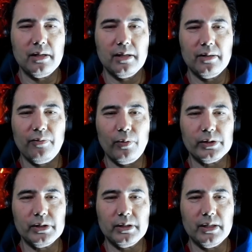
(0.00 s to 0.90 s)

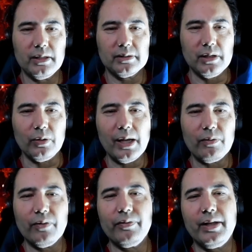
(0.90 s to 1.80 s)
force you to slow down
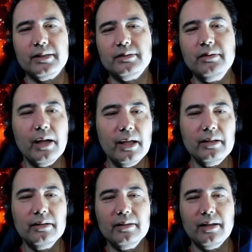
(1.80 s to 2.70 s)
real fast. Okay,
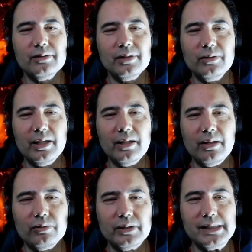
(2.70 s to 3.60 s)
I'll slow down.
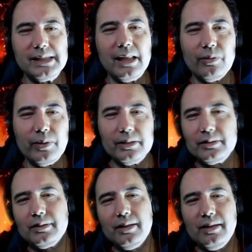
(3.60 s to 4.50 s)
I'll decelerate.
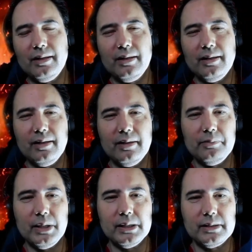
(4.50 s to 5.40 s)

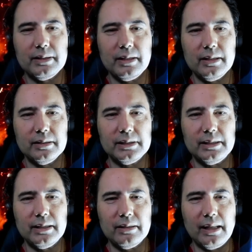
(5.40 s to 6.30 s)
But see,
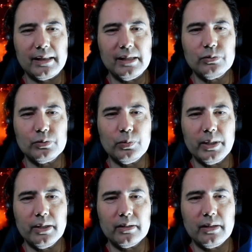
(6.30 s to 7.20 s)
this was
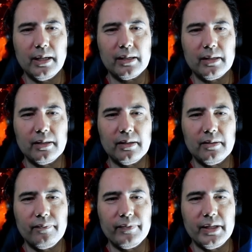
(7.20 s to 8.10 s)
weird.
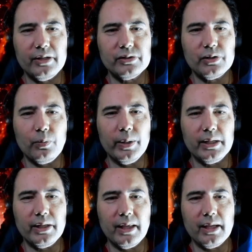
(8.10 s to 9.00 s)
Here's the windy
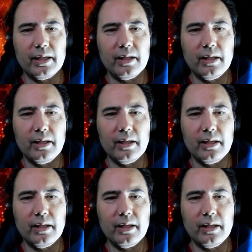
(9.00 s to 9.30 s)
thing.